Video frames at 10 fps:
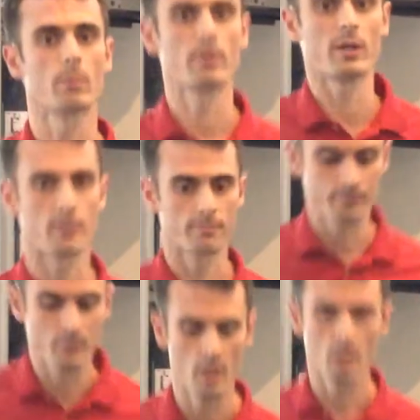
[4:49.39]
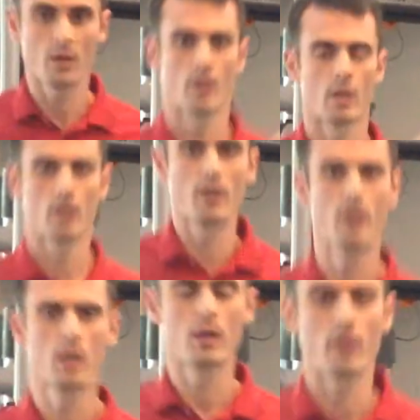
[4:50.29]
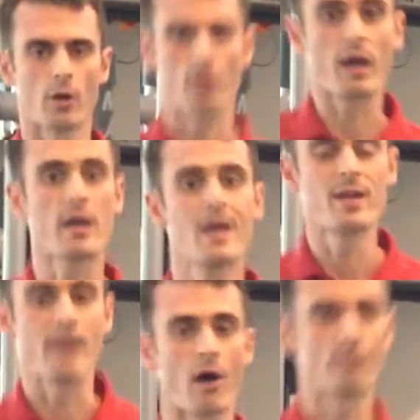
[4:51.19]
bit. Okay, now